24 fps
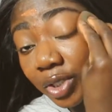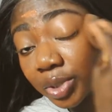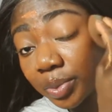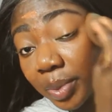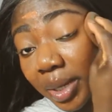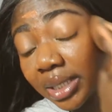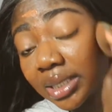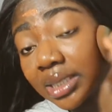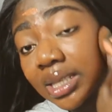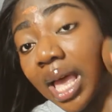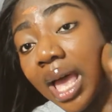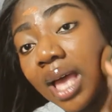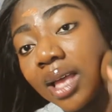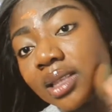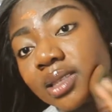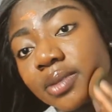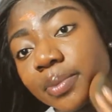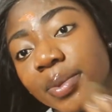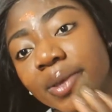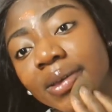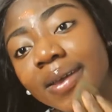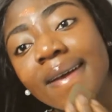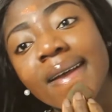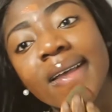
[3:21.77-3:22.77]
which makes
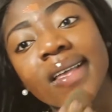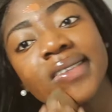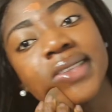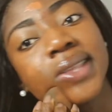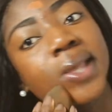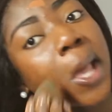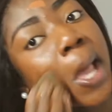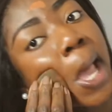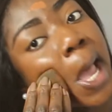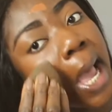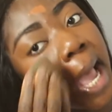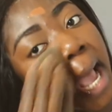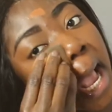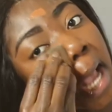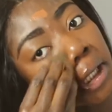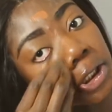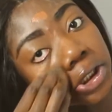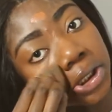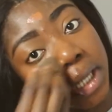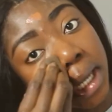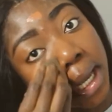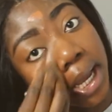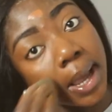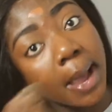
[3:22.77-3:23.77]
sense because
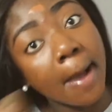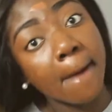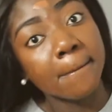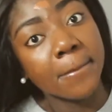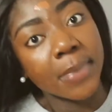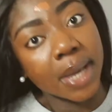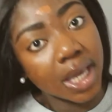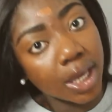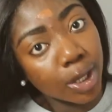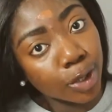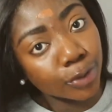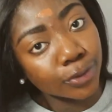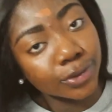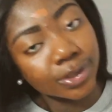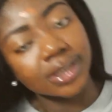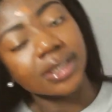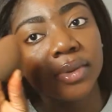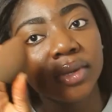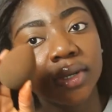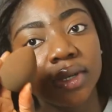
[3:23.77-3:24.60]
#bills.